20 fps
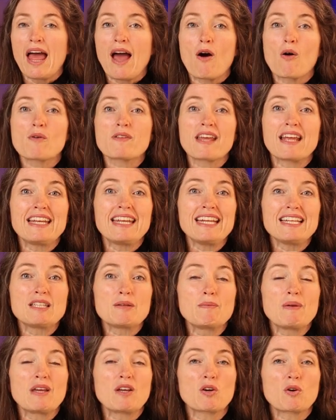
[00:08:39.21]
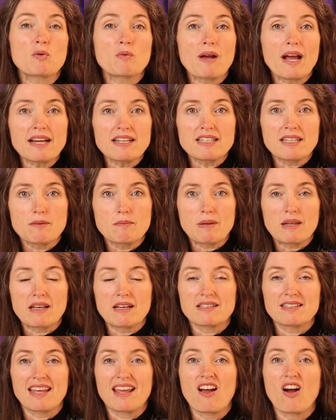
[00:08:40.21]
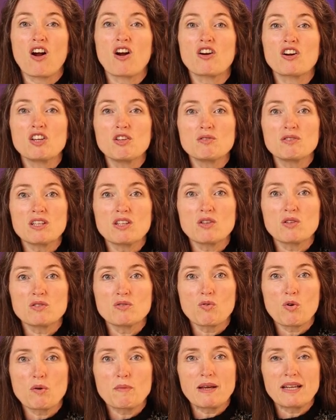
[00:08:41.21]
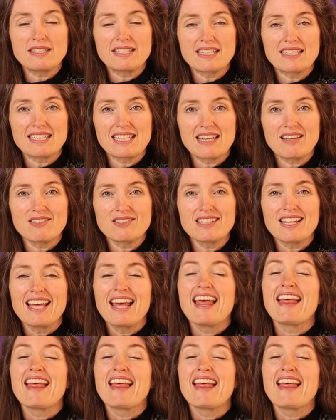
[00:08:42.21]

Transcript: or they need to be corrected because they aren't using those 4 basic skills,